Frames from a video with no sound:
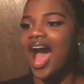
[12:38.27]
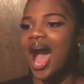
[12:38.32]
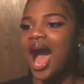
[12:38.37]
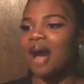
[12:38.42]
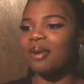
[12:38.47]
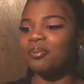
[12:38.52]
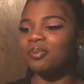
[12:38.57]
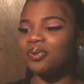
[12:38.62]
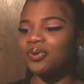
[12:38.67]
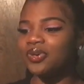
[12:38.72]

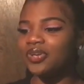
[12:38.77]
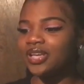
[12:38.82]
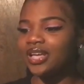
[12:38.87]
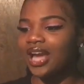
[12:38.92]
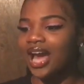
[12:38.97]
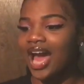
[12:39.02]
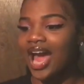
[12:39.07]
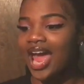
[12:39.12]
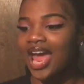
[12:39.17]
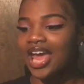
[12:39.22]
I
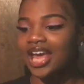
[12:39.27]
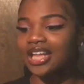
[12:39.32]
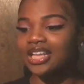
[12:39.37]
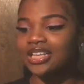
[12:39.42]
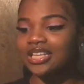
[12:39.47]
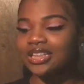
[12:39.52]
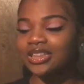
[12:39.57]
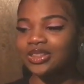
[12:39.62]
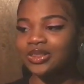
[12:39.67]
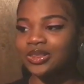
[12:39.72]
put, I
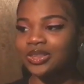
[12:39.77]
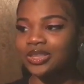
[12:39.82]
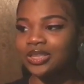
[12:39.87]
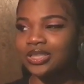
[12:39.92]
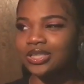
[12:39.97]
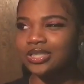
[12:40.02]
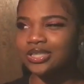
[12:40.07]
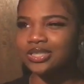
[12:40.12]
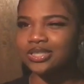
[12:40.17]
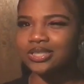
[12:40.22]
had
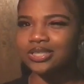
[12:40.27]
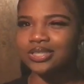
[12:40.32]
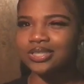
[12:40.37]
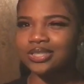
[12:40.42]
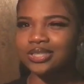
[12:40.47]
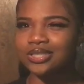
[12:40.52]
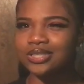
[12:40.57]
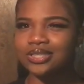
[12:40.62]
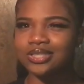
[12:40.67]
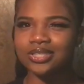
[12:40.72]

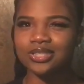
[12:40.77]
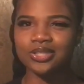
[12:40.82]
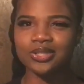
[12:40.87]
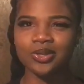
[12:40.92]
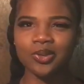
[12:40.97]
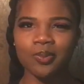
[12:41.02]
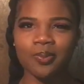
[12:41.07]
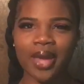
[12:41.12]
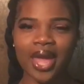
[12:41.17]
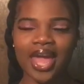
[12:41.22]

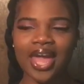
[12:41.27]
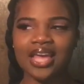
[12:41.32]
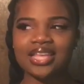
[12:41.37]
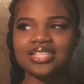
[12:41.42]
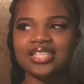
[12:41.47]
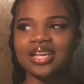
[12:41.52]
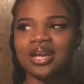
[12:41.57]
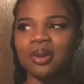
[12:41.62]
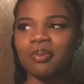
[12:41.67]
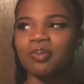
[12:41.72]
two
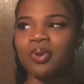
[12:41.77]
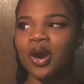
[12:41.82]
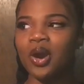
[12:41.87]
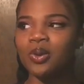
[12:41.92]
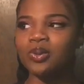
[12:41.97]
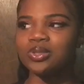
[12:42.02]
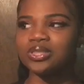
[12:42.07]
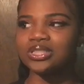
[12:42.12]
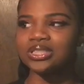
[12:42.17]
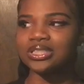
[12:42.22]
bags and a
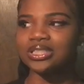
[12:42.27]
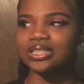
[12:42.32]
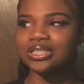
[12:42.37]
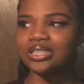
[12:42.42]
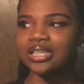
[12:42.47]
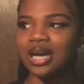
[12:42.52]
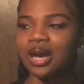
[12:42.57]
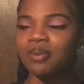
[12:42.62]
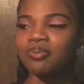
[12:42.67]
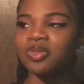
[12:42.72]
poster.
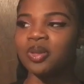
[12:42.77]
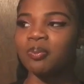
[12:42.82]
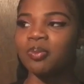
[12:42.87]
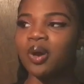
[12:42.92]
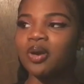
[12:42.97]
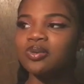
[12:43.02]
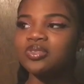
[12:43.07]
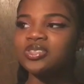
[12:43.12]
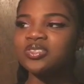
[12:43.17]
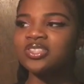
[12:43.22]
Of uh, the
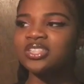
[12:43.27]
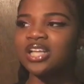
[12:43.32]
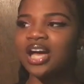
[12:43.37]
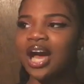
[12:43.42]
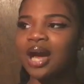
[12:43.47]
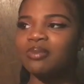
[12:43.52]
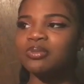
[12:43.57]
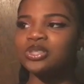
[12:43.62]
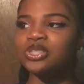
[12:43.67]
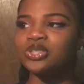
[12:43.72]
poster
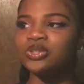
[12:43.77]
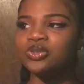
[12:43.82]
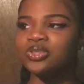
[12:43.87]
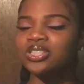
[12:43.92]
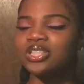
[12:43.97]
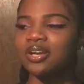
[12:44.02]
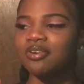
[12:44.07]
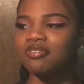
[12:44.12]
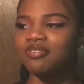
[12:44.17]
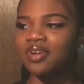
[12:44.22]
I was
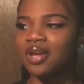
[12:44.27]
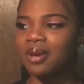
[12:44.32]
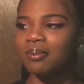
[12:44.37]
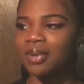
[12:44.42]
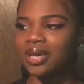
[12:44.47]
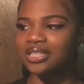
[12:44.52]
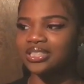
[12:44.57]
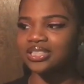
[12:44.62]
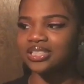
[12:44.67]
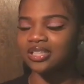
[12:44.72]
using to fan
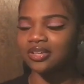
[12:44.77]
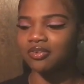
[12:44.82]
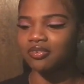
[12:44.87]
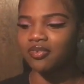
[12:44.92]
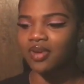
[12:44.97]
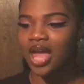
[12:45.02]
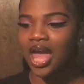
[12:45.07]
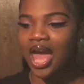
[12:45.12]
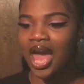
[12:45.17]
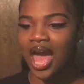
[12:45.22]
myself.
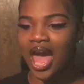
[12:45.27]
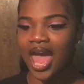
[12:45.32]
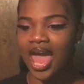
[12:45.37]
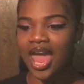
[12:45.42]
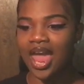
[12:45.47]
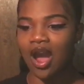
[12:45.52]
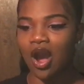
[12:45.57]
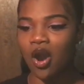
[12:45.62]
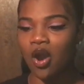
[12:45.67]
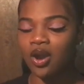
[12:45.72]
I
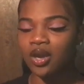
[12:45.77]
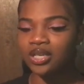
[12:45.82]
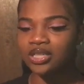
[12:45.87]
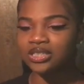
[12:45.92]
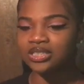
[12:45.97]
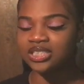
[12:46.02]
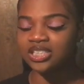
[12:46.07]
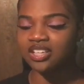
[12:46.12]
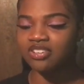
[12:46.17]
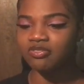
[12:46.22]
had
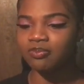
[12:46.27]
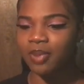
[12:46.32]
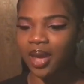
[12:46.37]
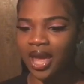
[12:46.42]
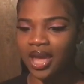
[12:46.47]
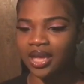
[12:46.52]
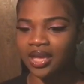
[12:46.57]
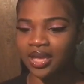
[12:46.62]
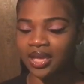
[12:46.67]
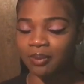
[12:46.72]
August gift
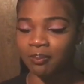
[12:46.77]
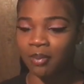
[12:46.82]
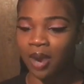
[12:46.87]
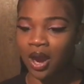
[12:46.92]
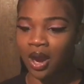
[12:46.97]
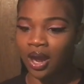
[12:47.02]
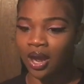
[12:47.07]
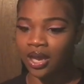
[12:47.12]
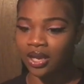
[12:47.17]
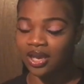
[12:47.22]
bag in
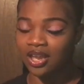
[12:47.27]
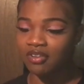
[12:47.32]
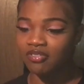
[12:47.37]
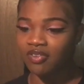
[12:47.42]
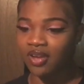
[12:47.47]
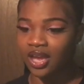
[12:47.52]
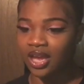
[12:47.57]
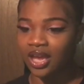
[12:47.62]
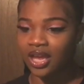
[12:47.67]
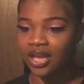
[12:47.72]
my
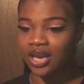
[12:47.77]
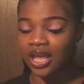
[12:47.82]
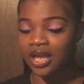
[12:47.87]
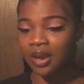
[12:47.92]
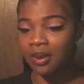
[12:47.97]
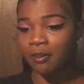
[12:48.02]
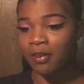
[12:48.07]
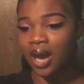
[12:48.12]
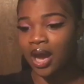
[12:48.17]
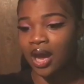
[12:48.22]
left hand
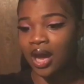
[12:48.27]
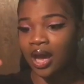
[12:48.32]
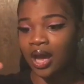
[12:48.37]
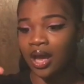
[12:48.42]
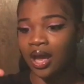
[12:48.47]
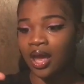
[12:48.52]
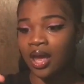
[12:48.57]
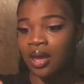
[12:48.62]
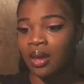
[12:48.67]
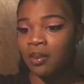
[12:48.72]
and
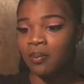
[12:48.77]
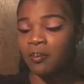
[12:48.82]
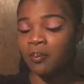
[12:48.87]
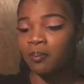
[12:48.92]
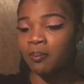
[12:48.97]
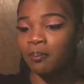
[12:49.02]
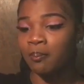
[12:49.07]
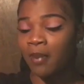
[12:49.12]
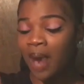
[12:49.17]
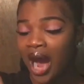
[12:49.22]
my
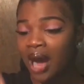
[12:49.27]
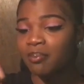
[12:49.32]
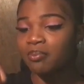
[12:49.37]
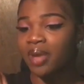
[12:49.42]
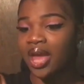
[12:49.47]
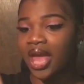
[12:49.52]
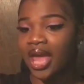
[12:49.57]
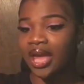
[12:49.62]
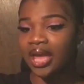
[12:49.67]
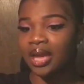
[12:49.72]
my
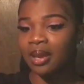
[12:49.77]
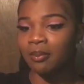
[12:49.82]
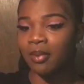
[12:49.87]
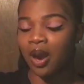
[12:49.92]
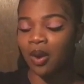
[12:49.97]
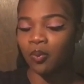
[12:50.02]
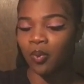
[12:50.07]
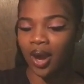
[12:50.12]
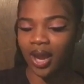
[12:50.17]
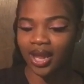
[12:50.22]
bag in
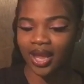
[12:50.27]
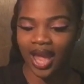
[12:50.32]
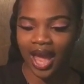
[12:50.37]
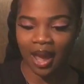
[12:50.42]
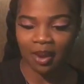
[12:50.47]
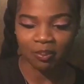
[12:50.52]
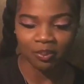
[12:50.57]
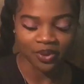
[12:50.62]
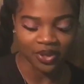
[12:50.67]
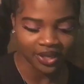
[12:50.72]
my right.
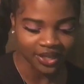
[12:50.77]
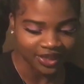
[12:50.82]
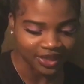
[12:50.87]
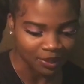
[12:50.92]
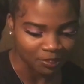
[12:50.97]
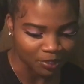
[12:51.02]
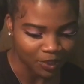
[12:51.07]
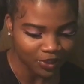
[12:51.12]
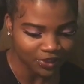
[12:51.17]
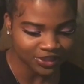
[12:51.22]
I put
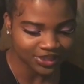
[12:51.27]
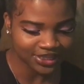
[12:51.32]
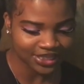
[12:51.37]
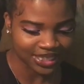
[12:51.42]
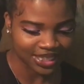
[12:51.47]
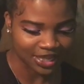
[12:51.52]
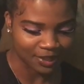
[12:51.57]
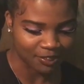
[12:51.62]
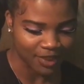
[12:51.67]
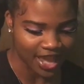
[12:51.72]
the
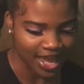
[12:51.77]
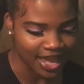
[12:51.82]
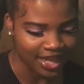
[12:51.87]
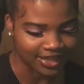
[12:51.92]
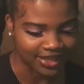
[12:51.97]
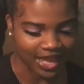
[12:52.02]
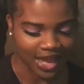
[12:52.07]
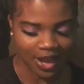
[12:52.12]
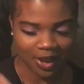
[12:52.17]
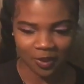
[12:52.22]
poster in the
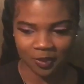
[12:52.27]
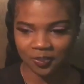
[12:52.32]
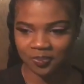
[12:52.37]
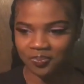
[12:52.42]
bag down.